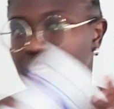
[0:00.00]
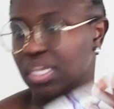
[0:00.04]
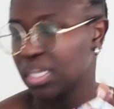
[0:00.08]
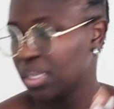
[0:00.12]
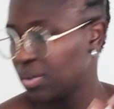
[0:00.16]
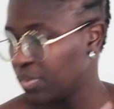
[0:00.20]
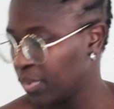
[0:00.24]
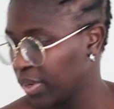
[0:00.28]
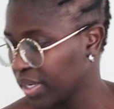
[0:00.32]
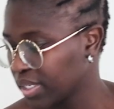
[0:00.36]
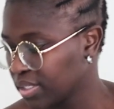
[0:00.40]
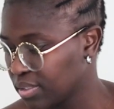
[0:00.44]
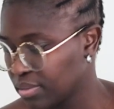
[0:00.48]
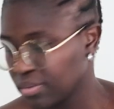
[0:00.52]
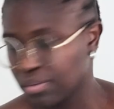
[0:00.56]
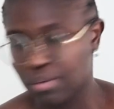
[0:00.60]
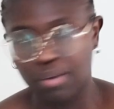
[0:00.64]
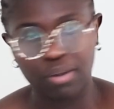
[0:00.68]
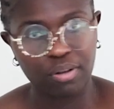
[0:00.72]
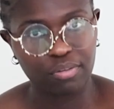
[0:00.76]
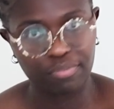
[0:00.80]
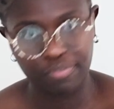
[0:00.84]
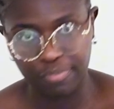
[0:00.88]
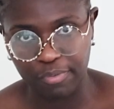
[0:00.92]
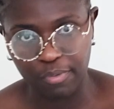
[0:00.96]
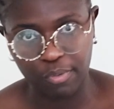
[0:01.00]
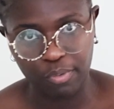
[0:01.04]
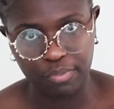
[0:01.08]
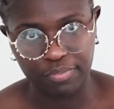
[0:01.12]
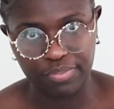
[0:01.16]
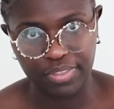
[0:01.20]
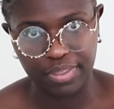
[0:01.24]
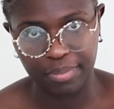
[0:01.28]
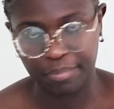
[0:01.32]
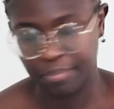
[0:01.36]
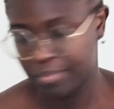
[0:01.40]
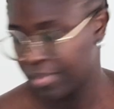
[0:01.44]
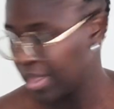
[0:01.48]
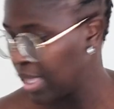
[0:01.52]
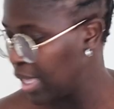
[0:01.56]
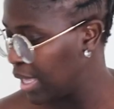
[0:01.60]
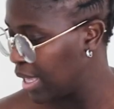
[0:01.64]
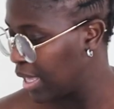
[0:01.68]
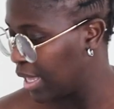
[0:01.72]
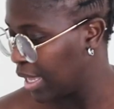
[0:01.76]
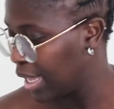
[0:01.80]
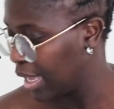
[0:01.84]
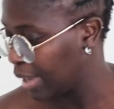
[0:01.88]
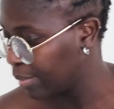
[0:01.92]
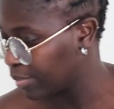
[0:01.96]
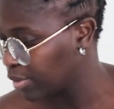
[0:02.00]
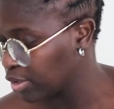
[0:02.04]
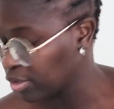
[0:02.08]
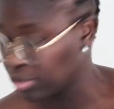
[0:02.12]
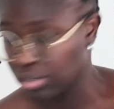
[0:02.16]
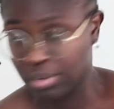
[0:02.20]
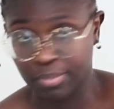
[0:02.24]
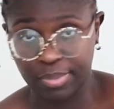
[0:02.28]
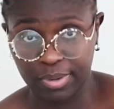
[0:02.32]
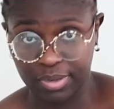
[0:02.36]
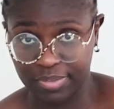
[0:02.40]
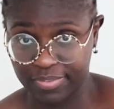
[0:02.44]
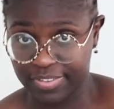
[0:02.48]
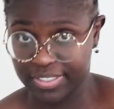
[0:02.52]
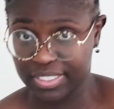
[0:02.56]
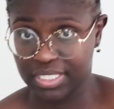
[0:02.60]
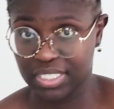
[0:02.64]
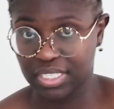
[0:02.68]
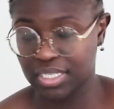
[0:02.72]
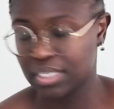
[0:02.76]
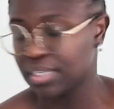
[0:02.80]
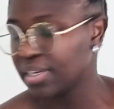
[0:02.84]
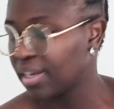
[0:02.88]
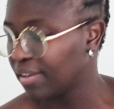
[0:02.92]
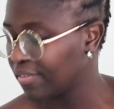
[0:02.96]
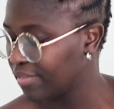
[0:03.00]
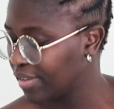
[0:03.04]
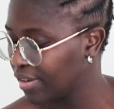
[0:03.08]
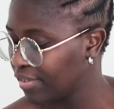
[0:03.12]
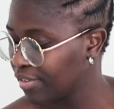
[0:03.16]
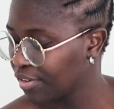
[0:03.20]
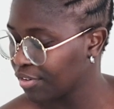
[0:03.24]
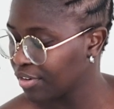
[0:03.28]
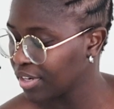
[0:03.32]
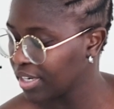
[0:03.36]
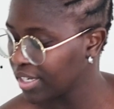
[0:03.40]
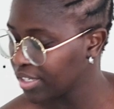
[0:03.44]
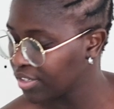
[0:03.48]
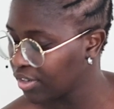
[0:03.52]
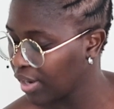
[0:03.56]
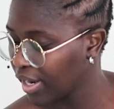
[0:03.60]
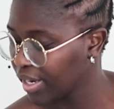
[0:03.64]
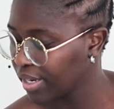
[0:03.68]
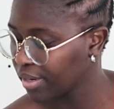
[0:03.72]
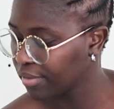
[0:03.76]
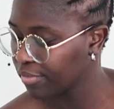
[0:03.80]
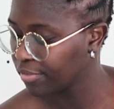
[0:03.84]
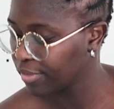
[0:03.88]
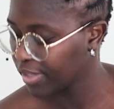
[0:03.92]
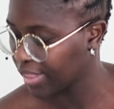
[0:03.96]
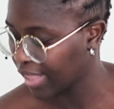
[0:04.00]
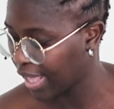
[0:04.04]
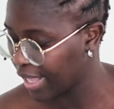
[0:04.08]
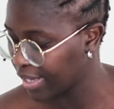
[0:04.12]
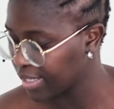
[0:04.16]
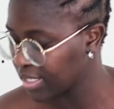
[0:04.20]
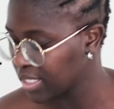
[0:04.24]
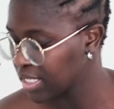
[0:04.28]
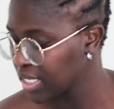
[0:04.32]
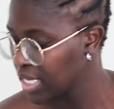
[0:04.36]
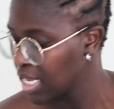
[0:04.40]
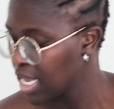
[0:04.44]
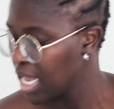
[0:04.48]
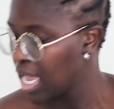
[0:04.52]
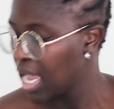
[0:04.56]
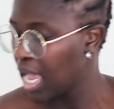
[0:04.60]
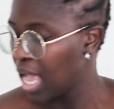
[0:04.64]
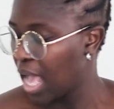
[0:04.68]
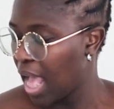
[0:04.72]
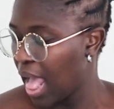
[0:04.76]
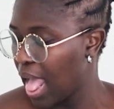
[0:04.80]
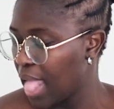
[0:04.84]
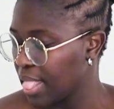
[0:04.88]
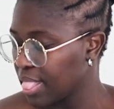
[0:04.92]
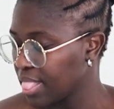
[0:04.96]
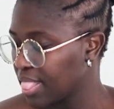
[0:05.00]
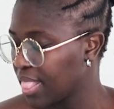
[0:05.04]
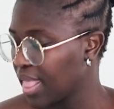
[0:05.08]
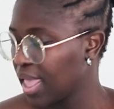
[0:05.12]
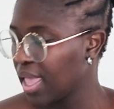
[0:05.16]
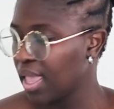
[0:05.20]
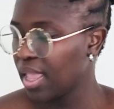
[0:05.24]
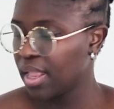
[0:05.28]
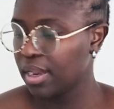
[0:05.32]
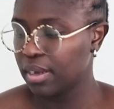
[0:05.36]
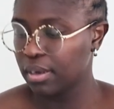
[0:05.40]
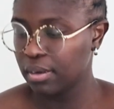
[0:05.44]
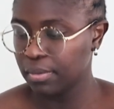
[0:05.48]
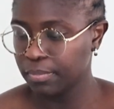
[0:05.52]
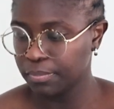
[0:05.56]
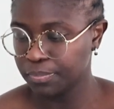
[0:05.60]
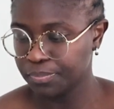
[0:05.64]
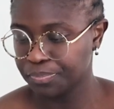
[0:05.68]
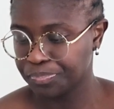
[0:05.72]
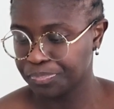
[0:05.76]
it works, all 4 of them. I'm not sure about Vaseline. I've never really tried it for that. And then